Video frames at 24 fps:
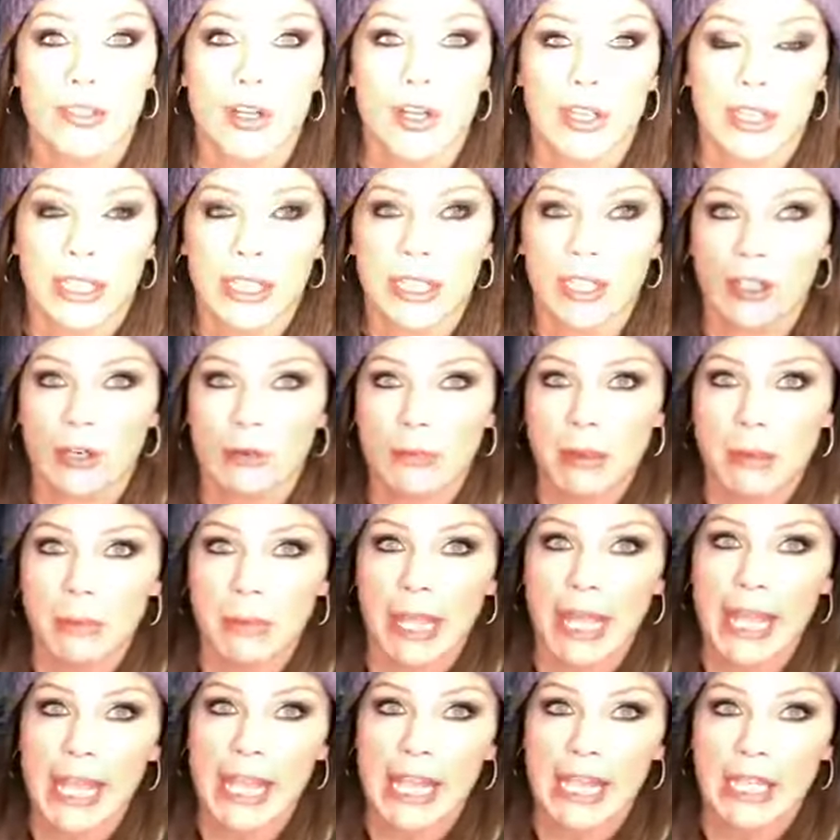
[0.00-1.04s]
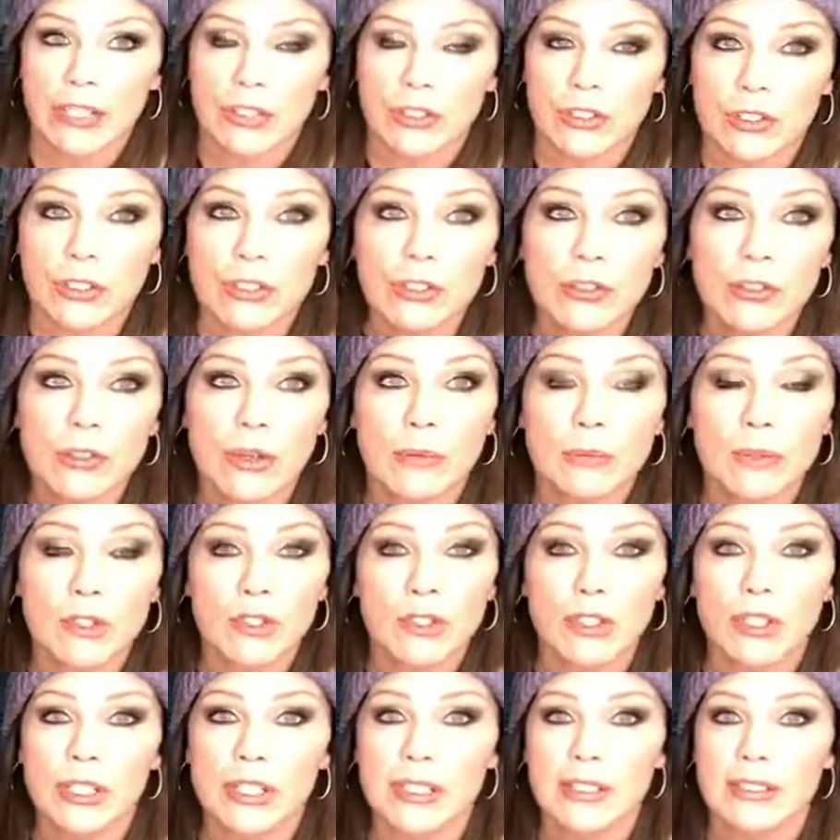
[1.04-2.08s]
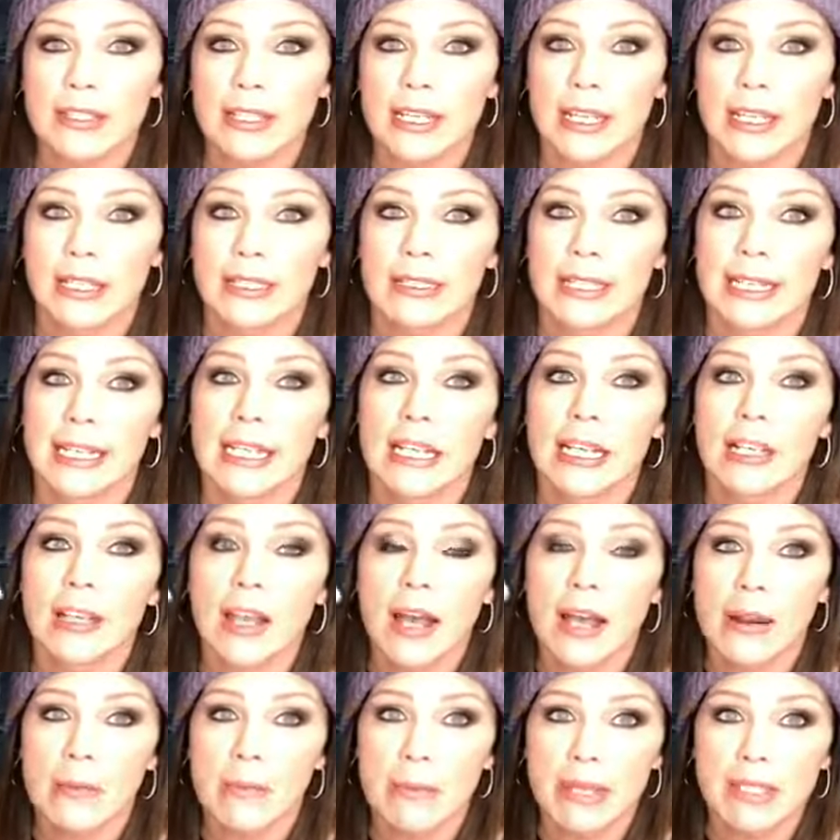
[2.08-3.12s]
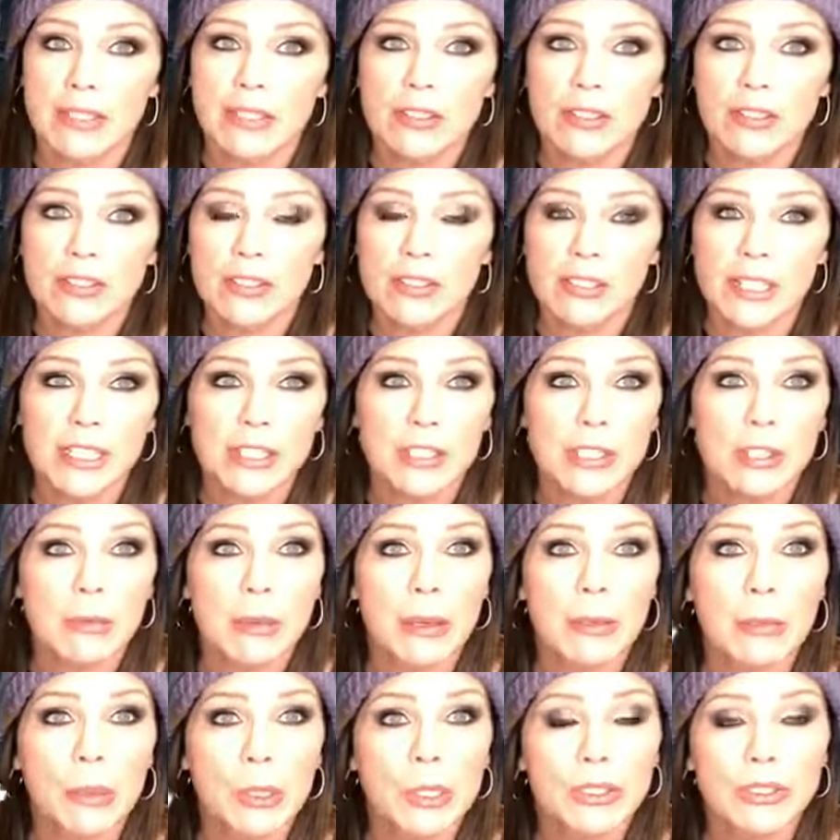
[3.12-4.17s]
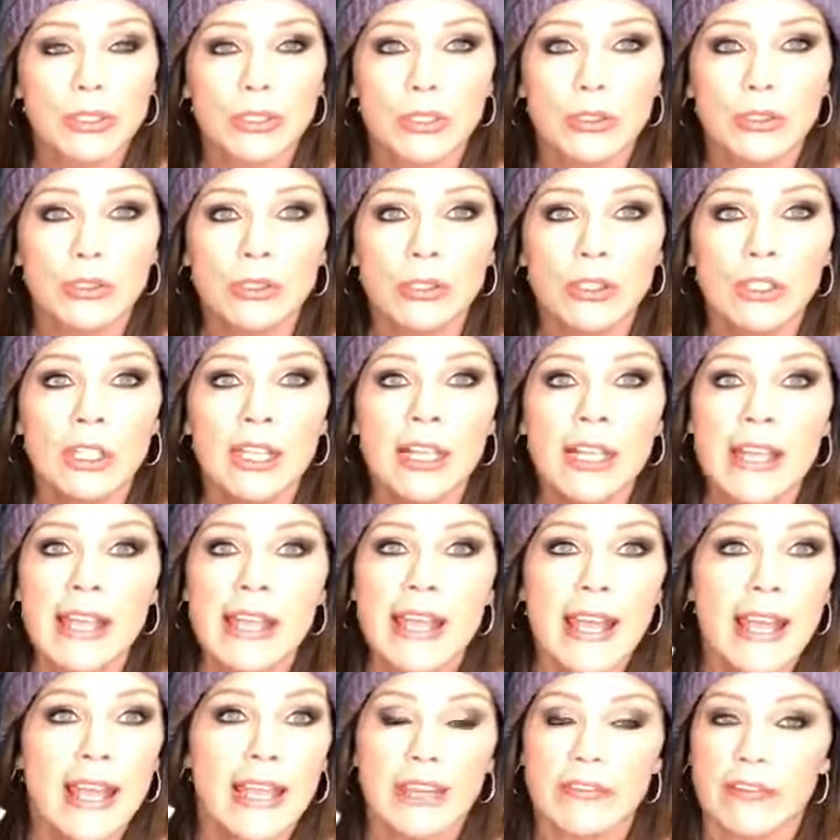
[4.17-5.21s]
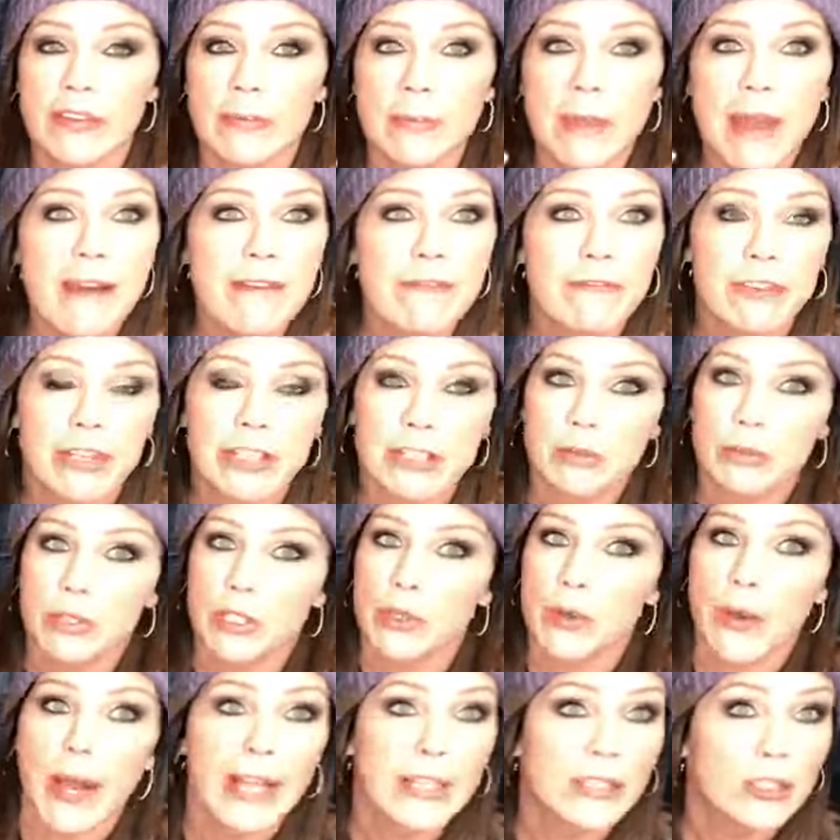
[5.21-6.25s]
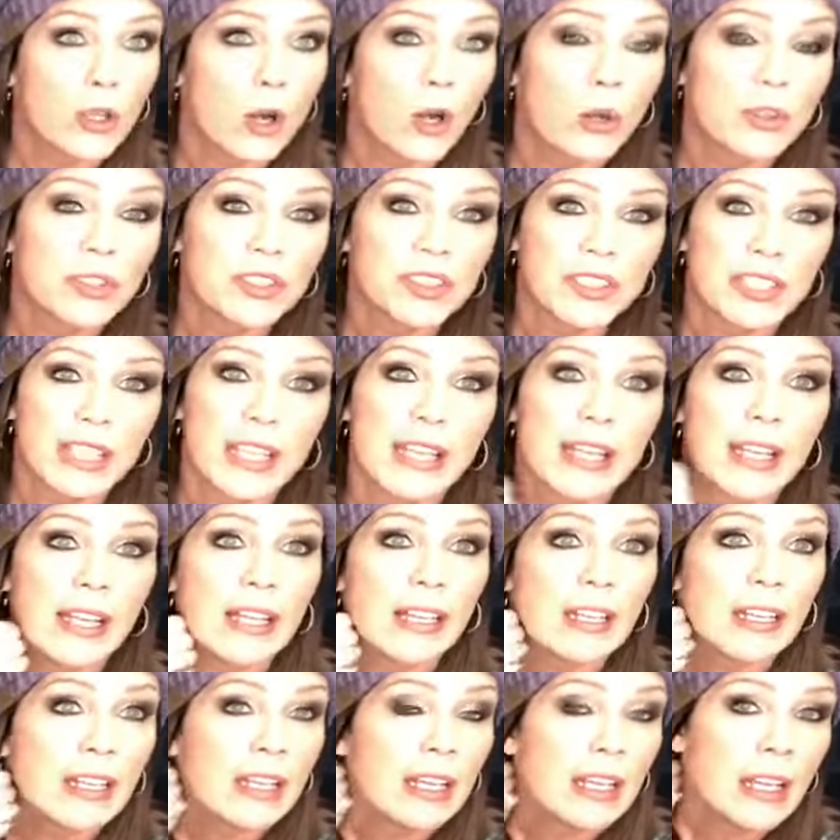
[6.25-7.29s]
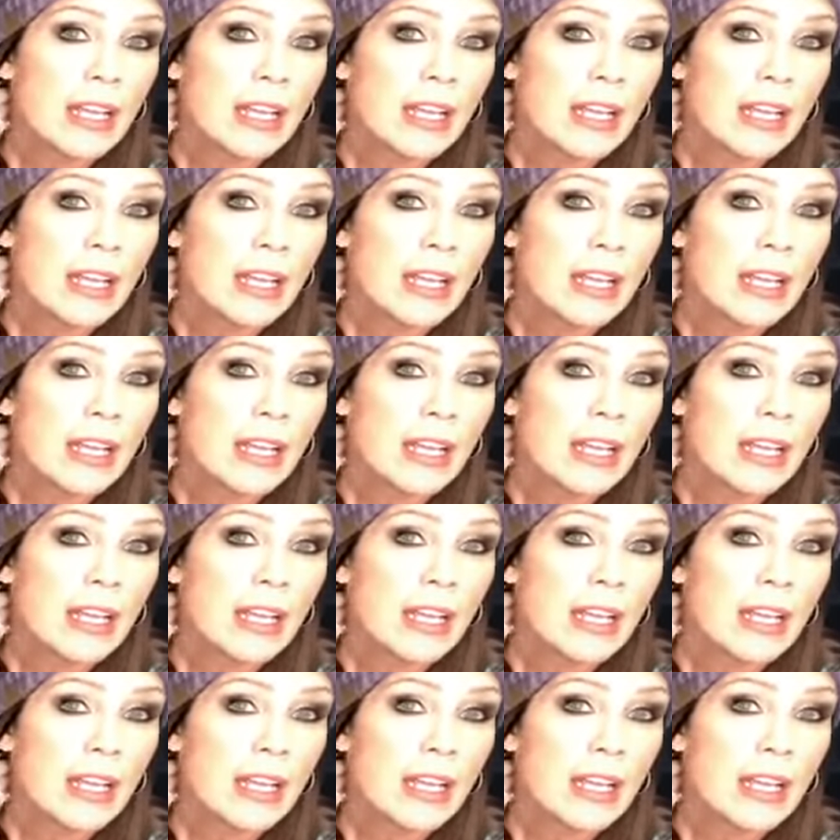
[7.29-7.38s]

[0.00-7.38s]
on here on my page, so I'm sure to see it because I get a lot of messages like to my personal, and if I'm not friends with you, I don't see it.